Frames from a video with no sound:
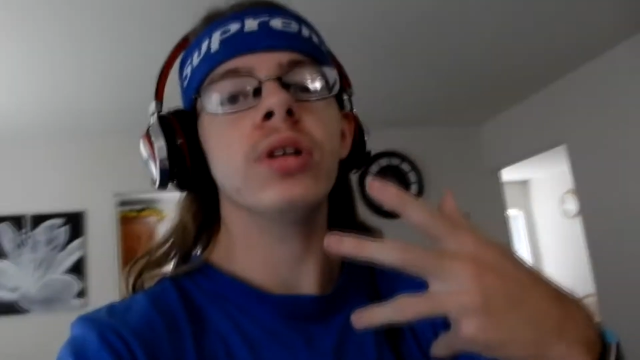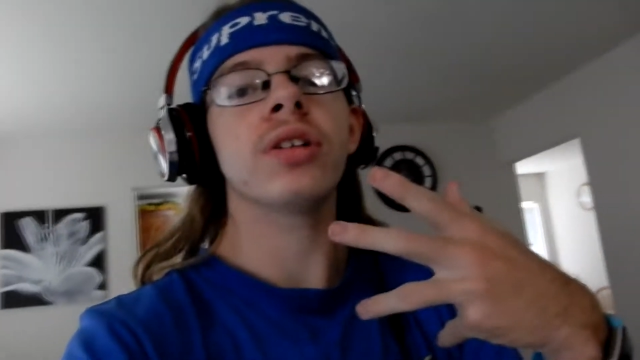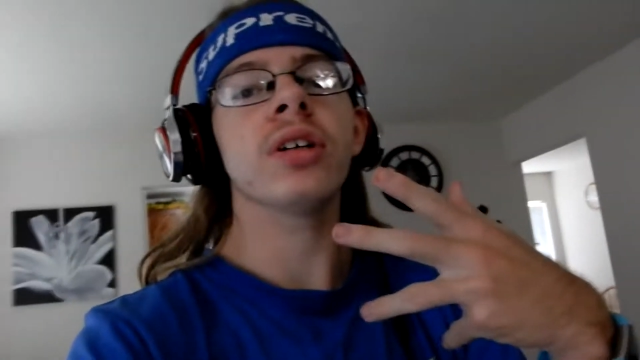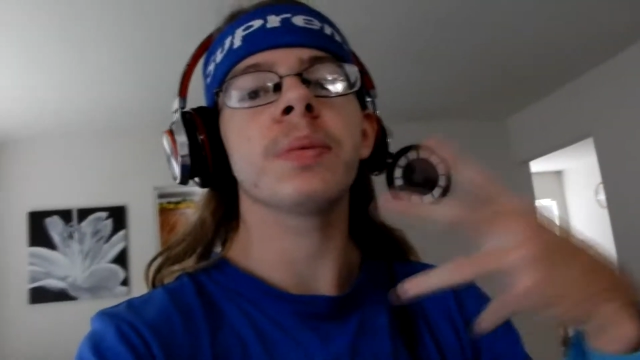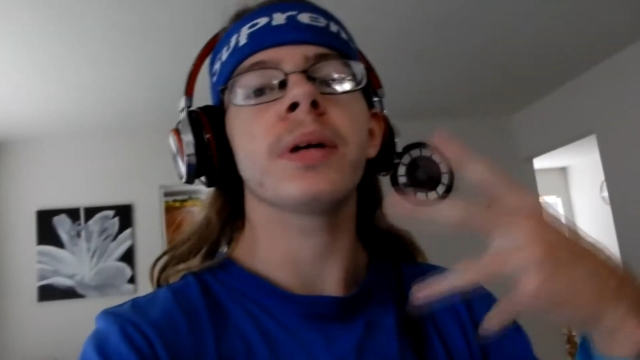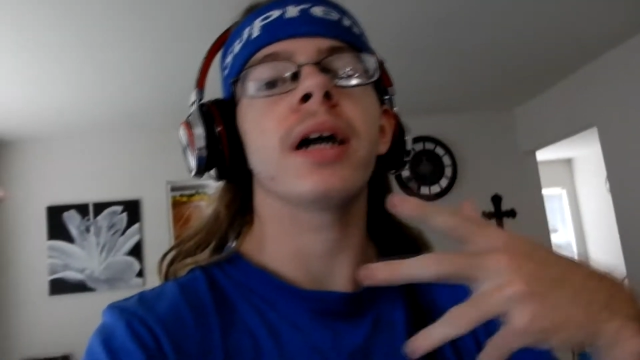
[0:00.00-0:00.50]
What is
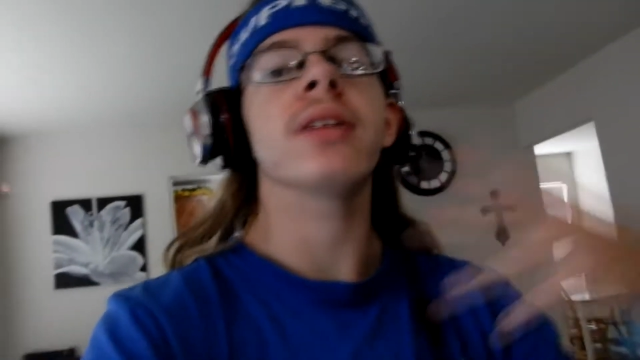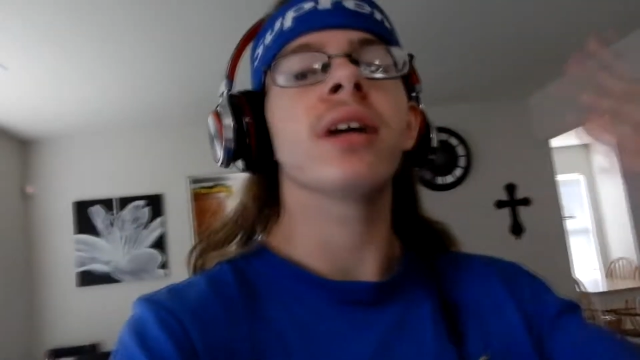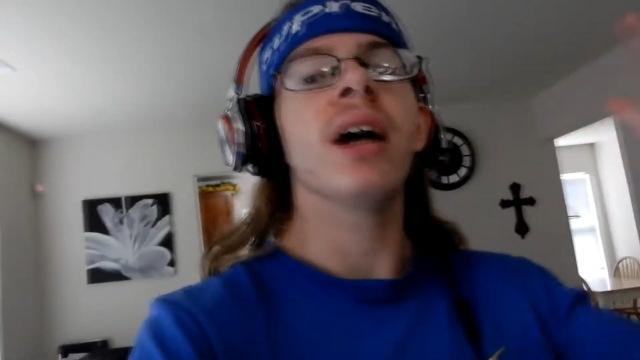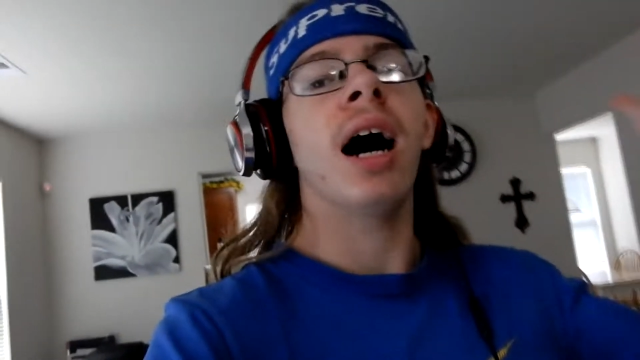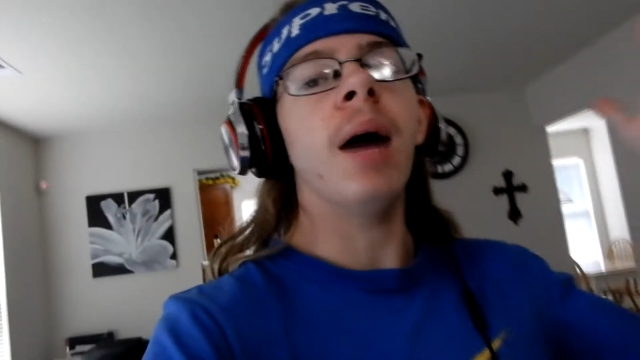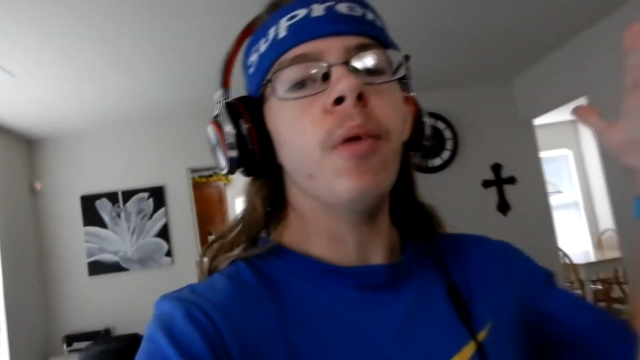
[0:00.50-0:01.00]
up, guys?
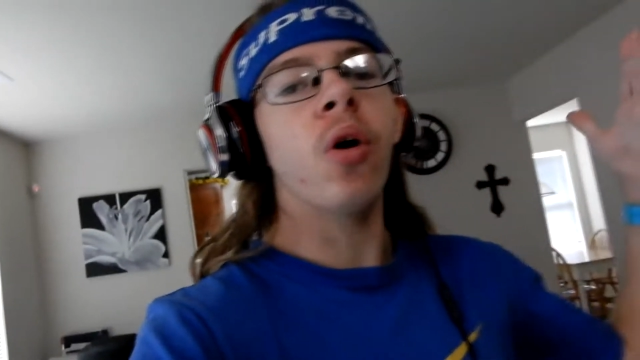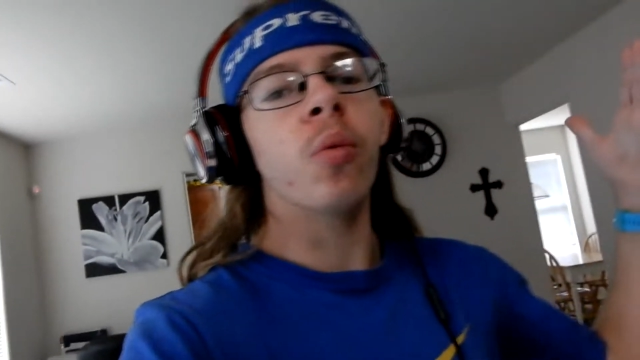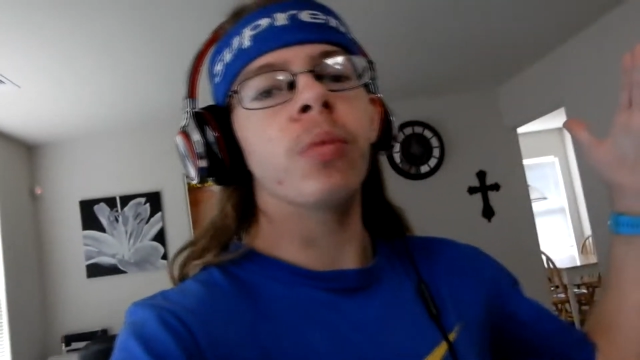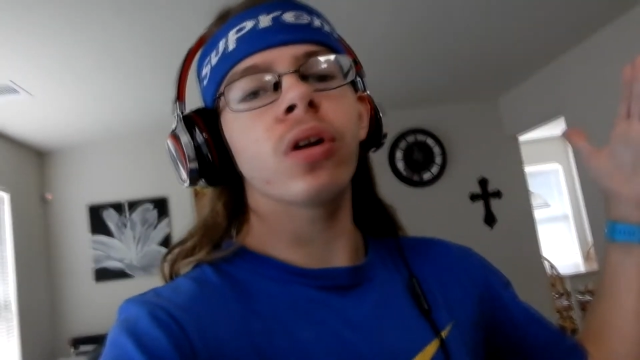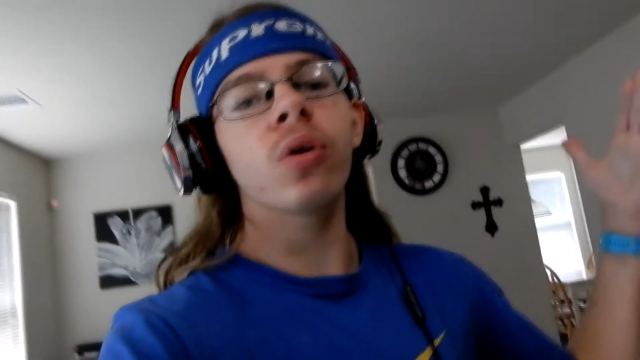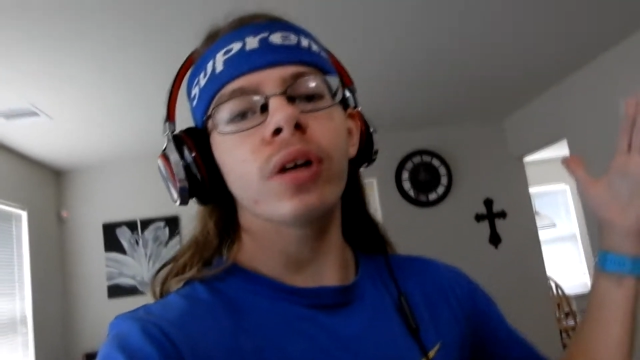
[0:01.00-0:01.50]
I'm
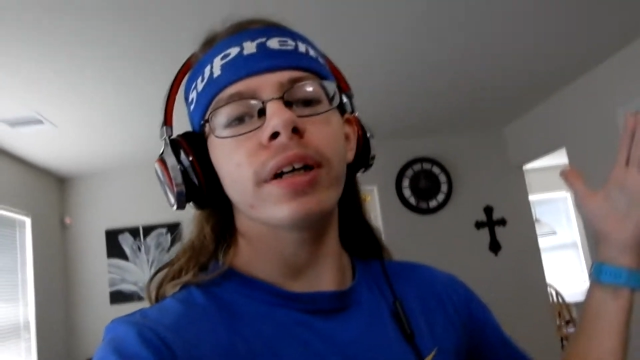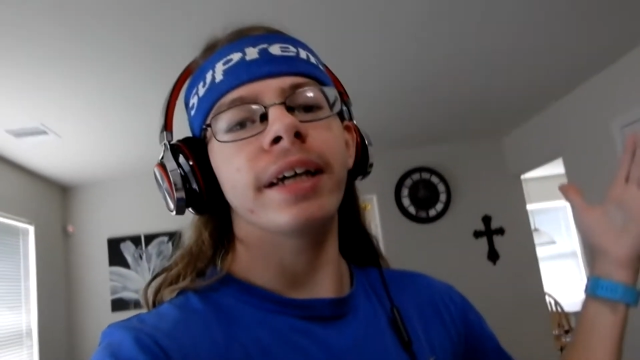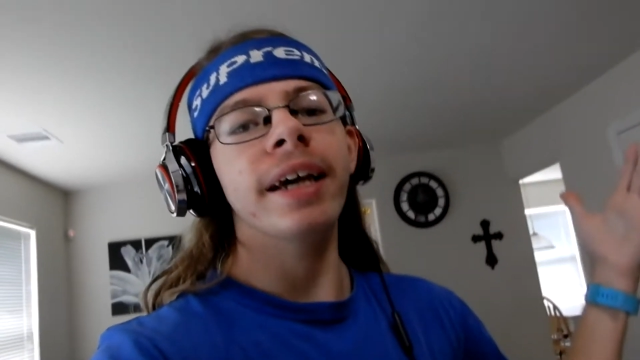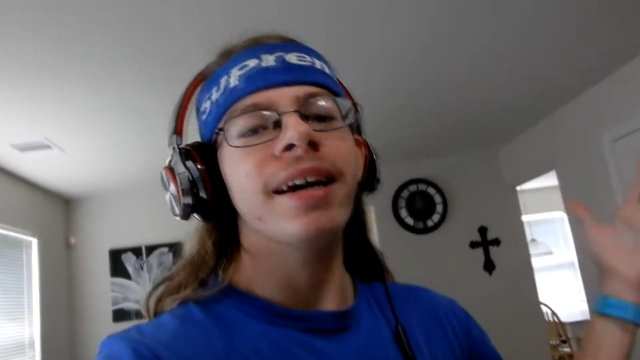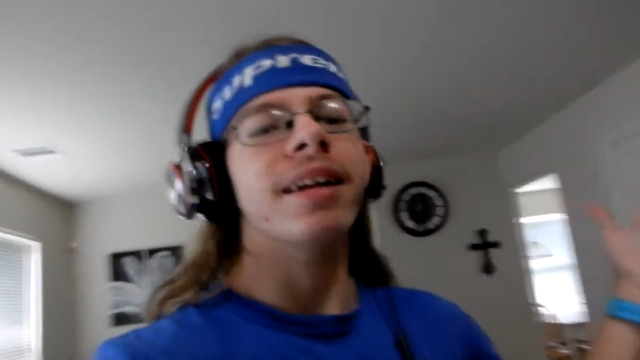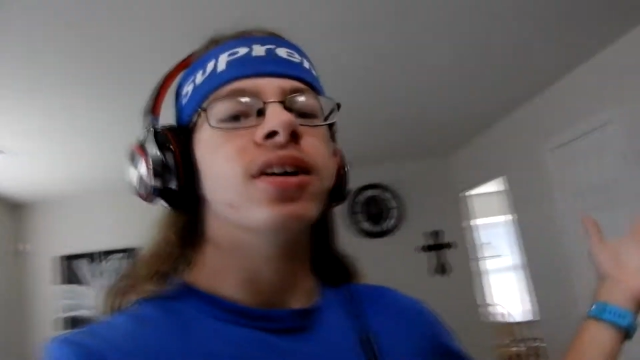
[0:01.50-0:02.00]
home alone
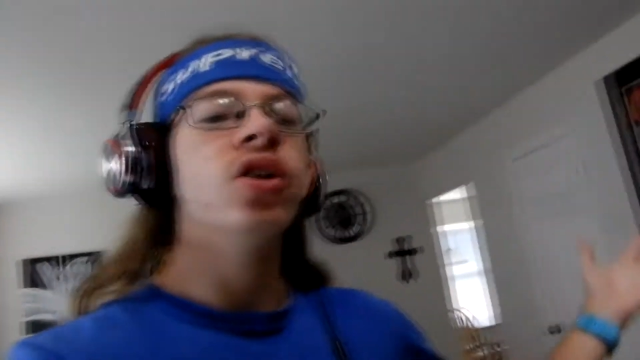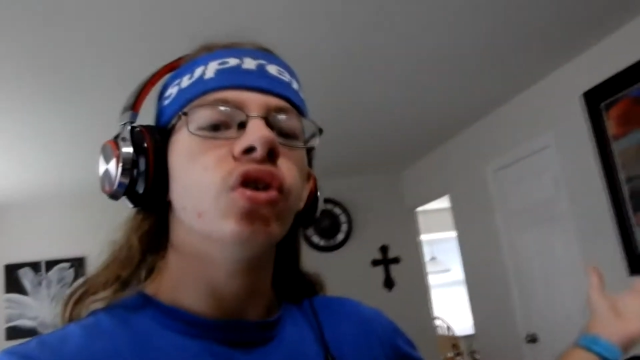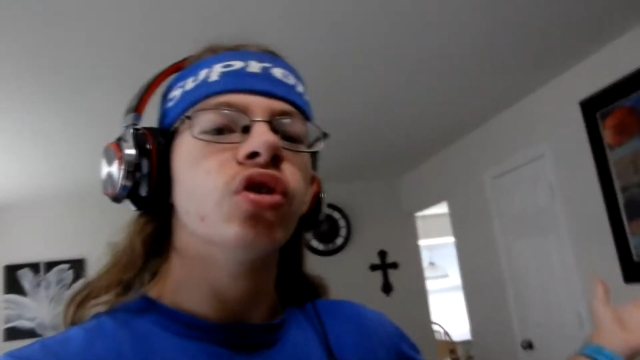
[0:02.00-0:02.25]
again.